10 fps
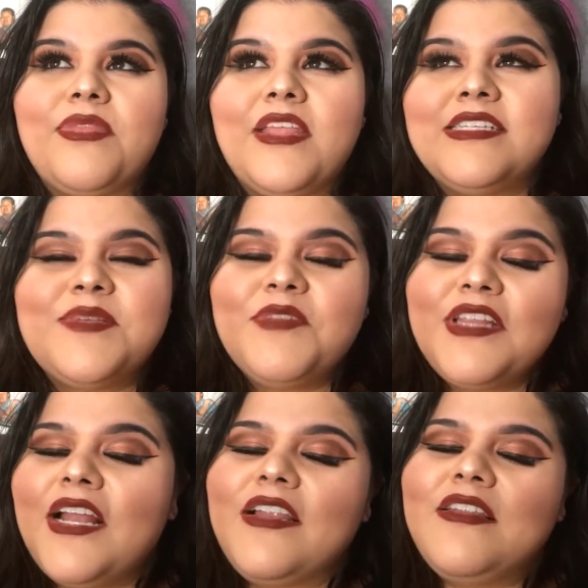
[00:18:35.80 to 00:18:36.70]
It's something
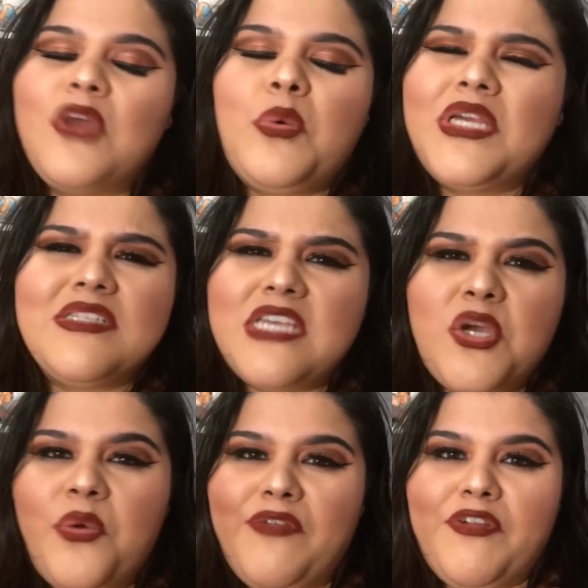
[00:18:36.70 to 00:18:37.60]
that no one can take
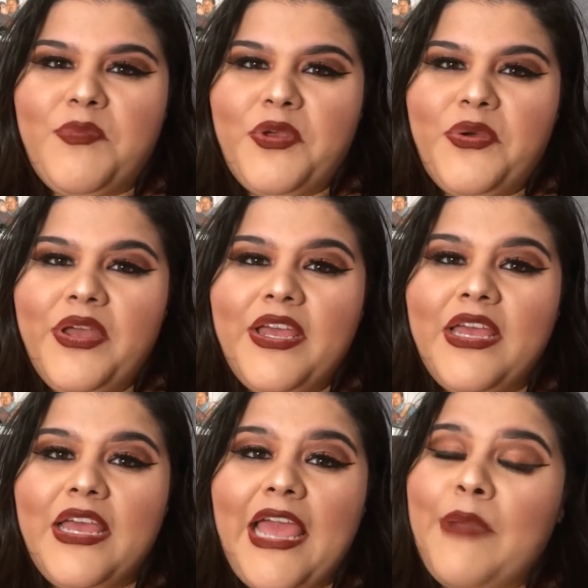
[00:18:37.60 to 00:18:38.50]
away from you.
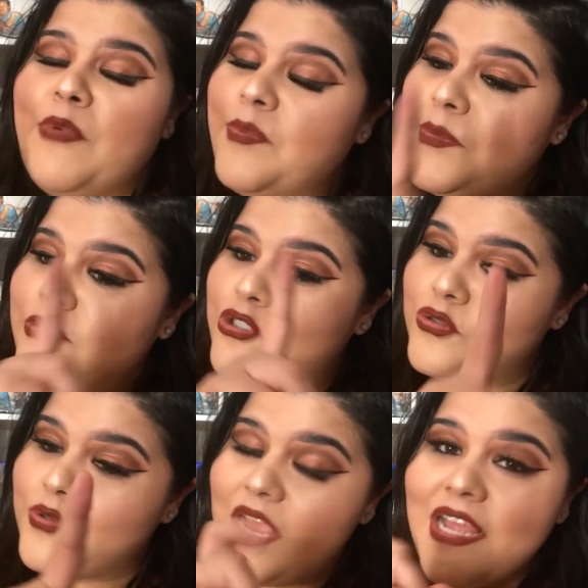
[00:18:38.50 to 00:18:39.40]
And when people
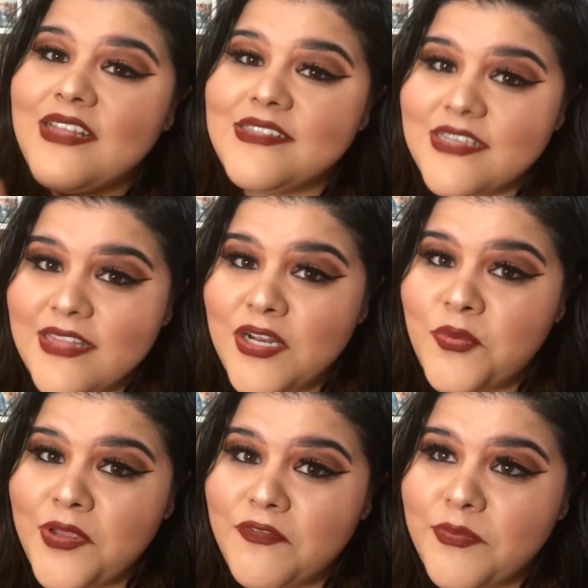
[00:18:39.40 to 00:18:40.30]
try to take that
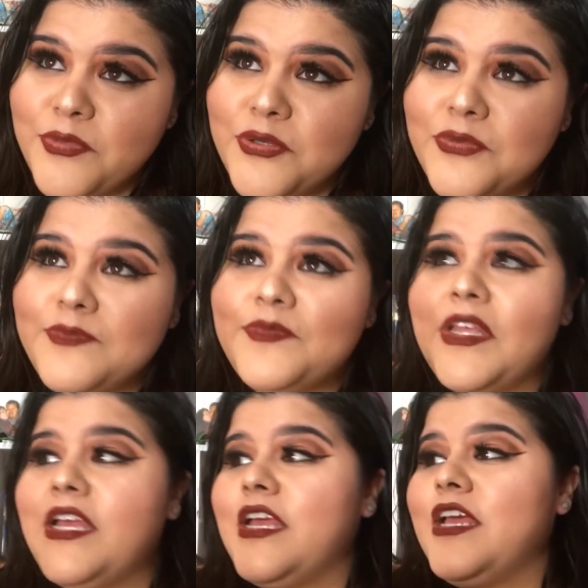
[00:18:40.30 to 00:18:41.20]
away from you,
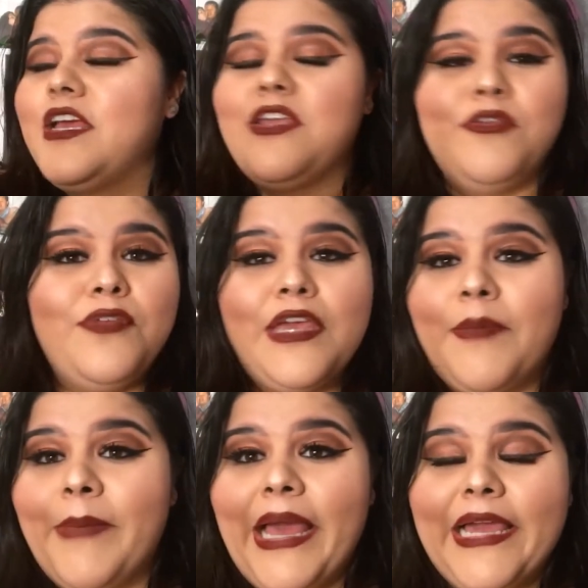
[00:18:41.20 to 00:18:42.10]
you take
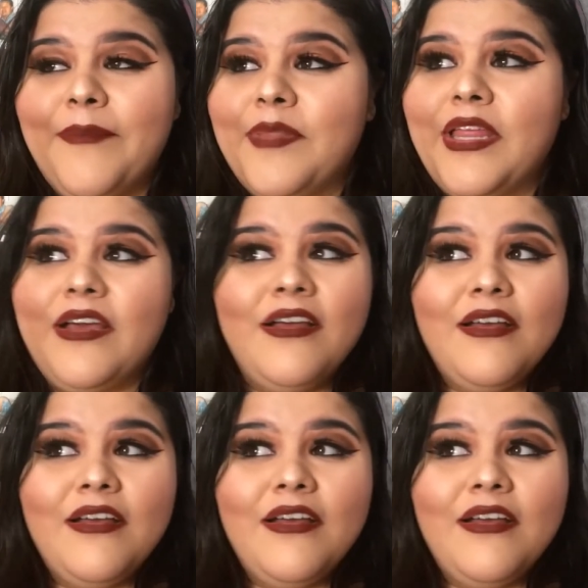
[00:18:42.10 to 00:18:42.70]
it back and be like,